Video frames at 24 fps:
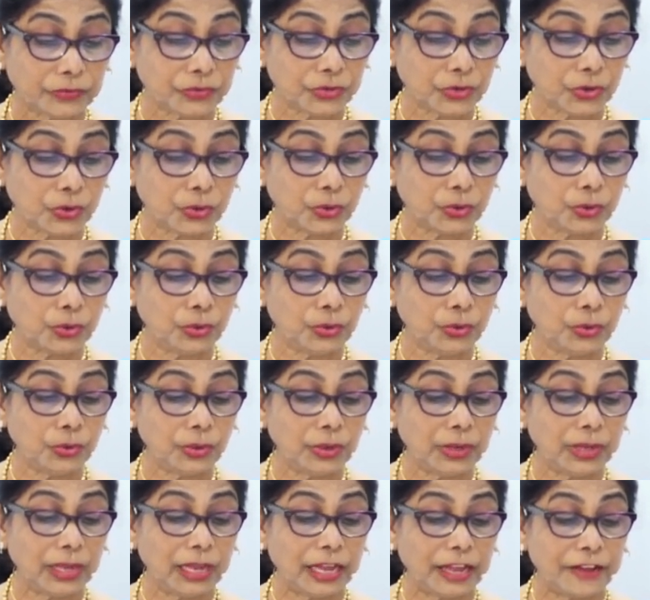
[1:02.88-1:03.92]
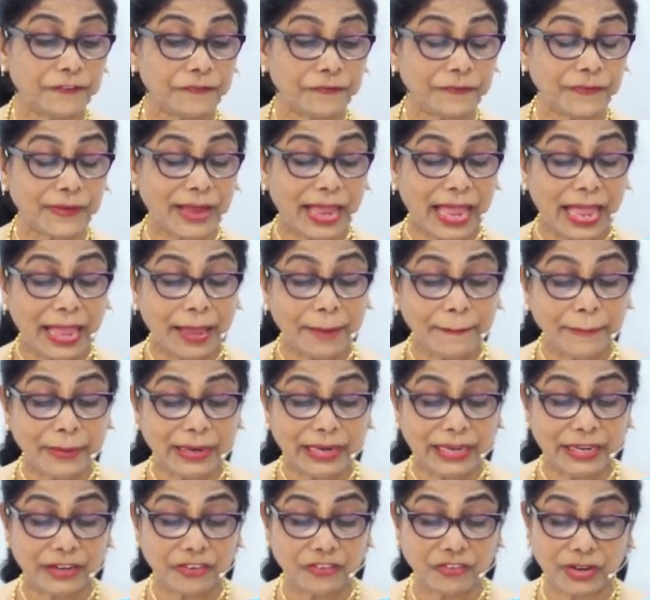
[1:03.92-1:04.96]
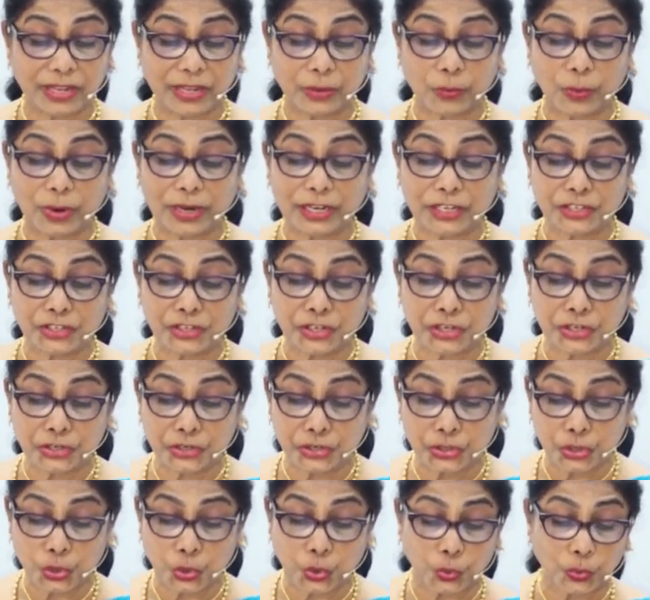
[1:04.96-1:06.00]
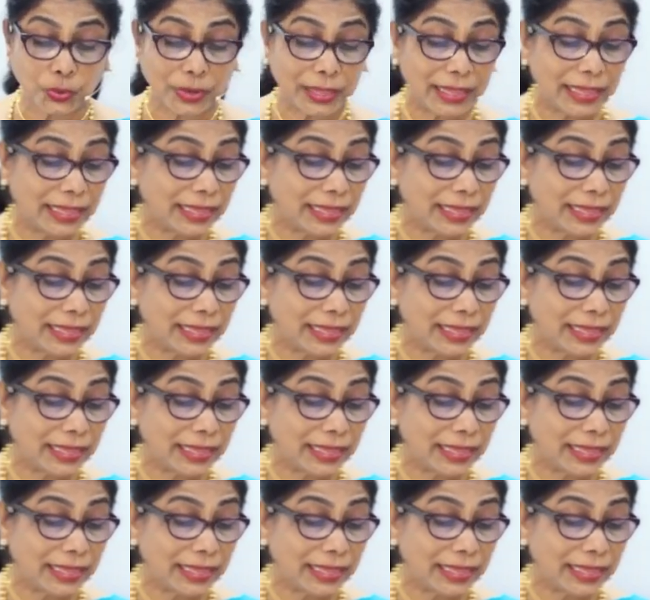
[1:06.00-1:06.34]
so a family tree, what it should show?